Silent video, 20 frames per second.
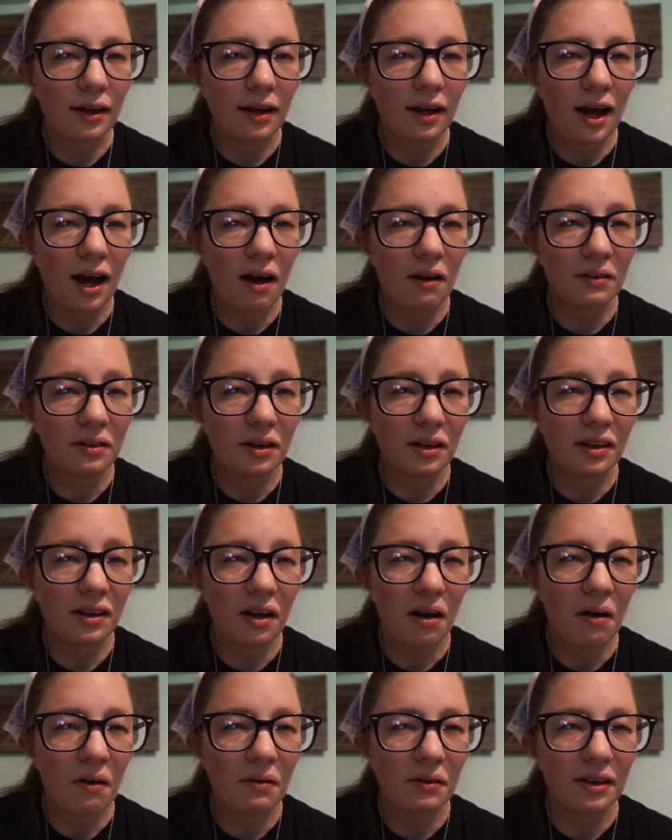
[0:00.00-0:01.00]
how to
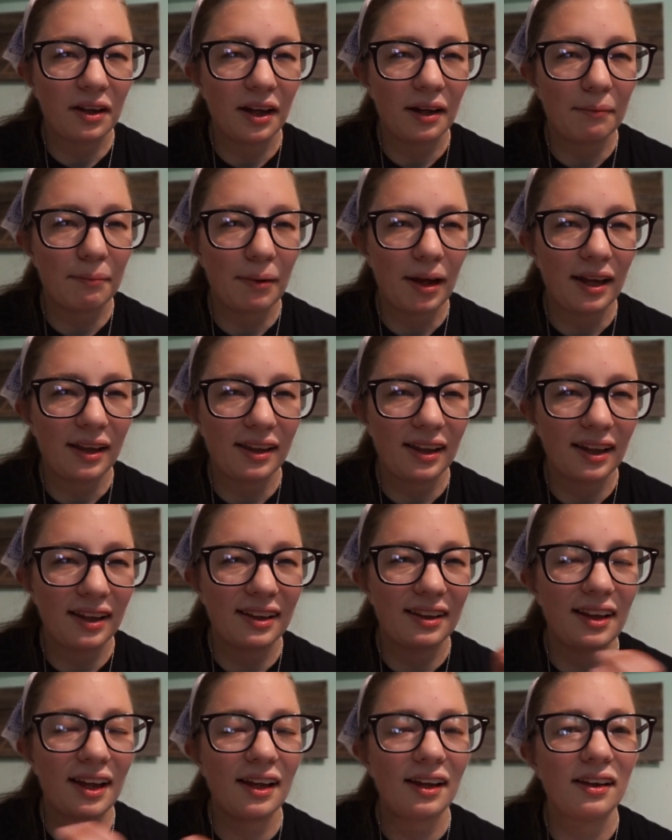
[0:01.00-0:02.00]
sew like basic
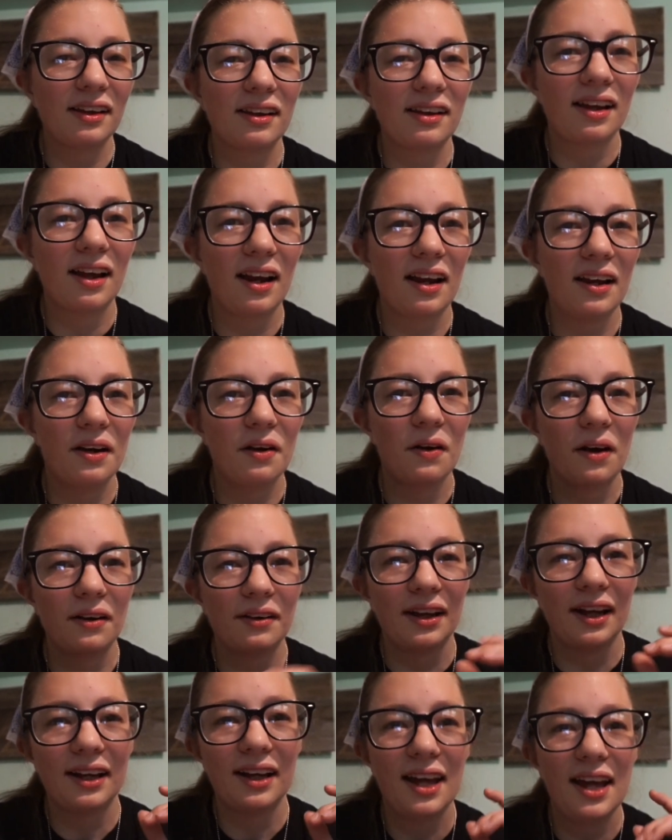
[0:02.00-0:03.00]
things, and I know
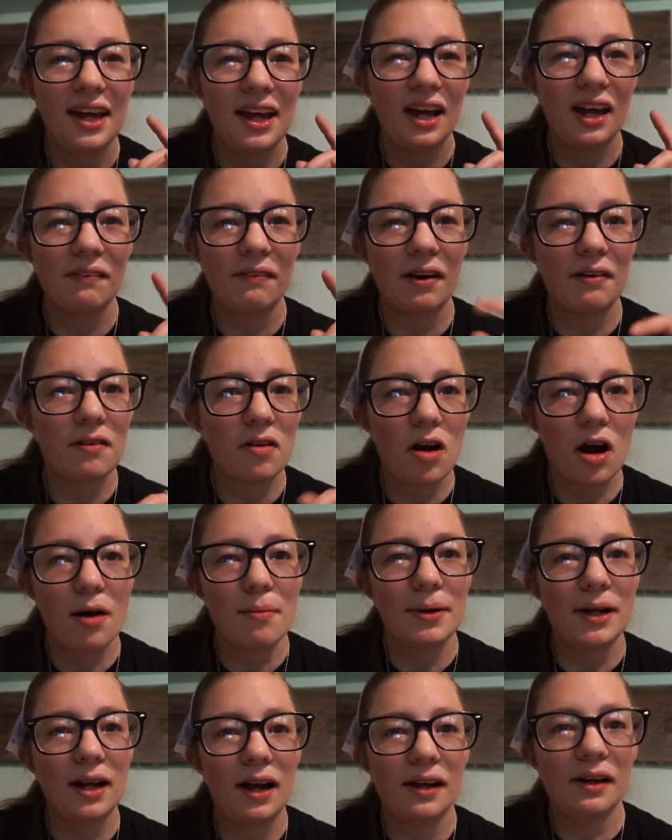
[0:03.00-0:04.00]
like if I have a
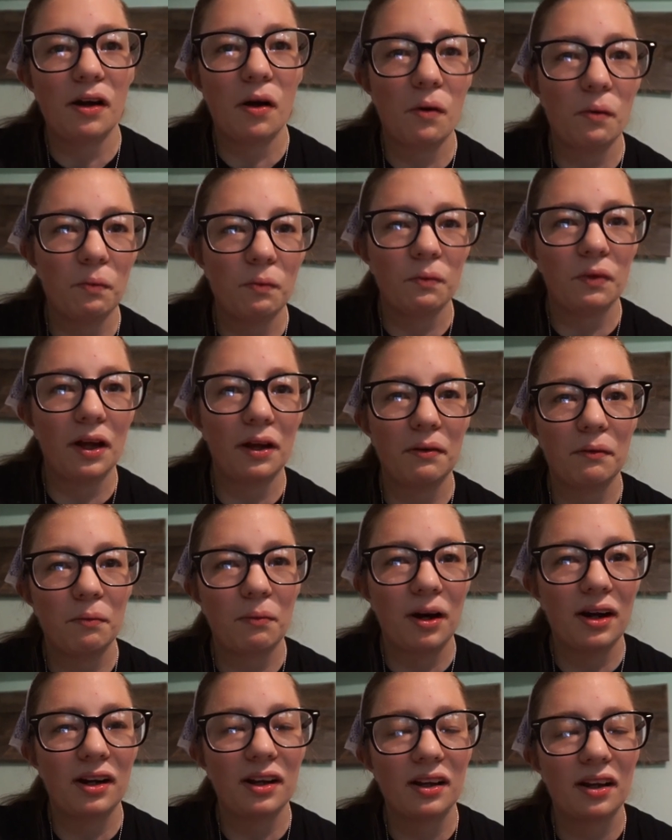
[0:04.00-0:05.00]
garment, I know like
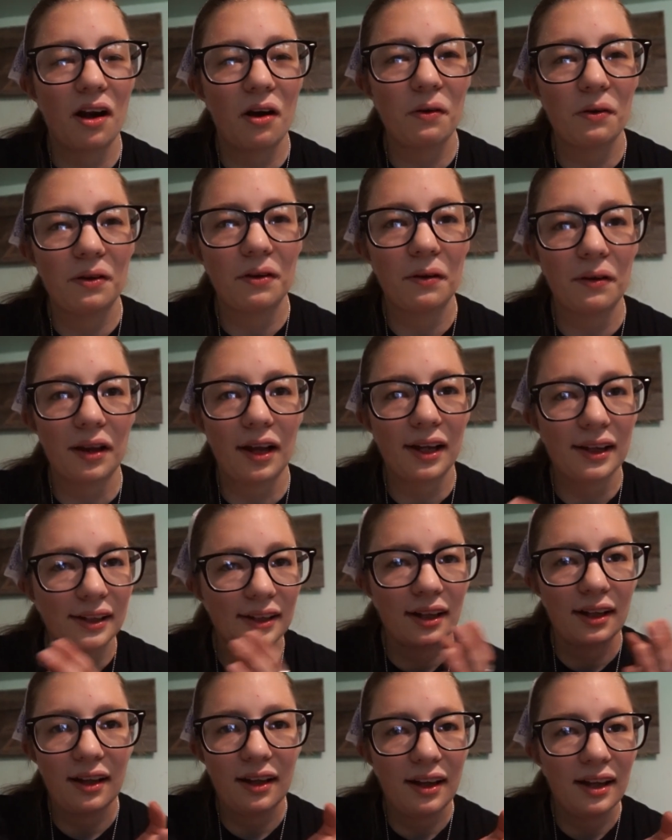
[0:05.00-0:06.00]
where to sew. So
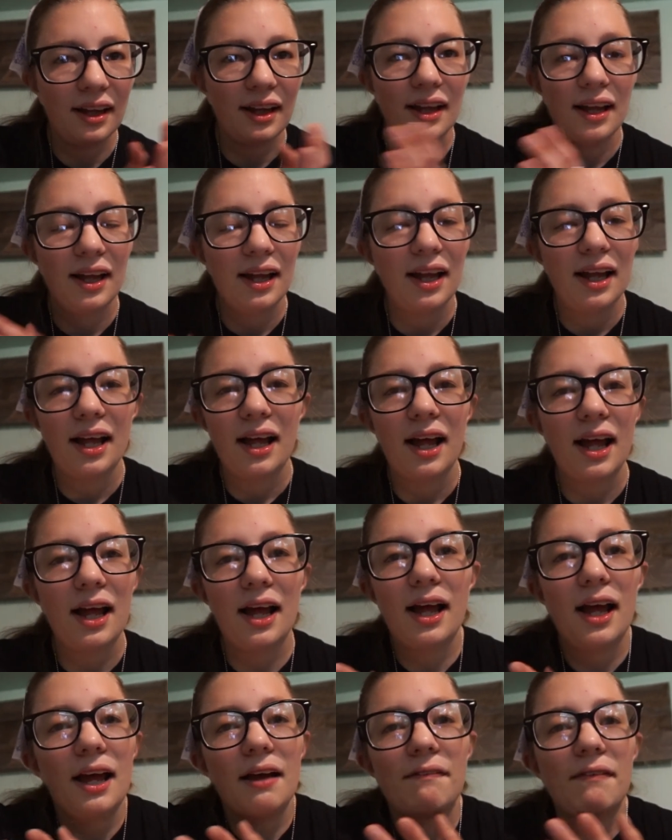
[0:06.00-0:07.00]
like
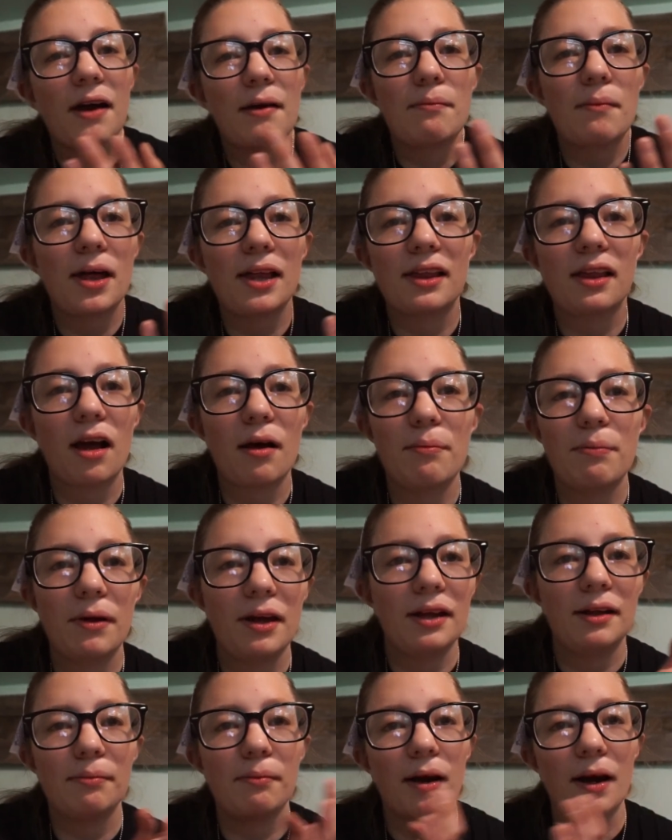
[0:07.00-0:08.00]
if I mess up,
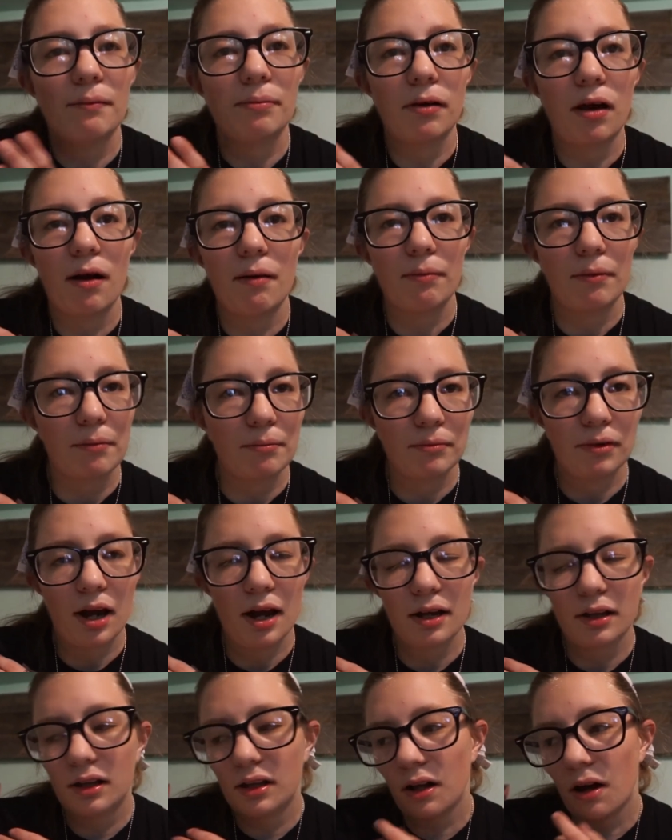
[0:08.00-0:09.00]
it's my problem,
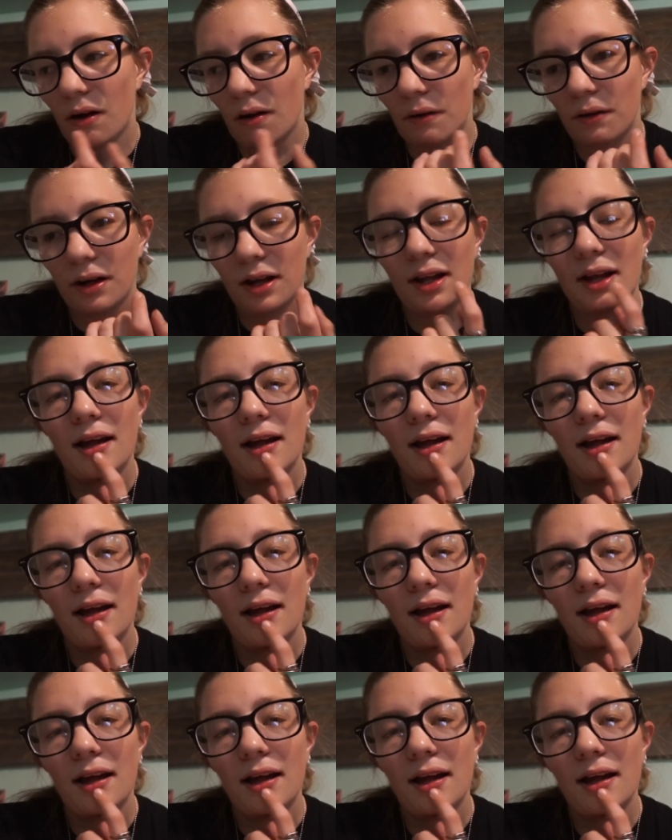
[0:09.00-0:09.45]
right? So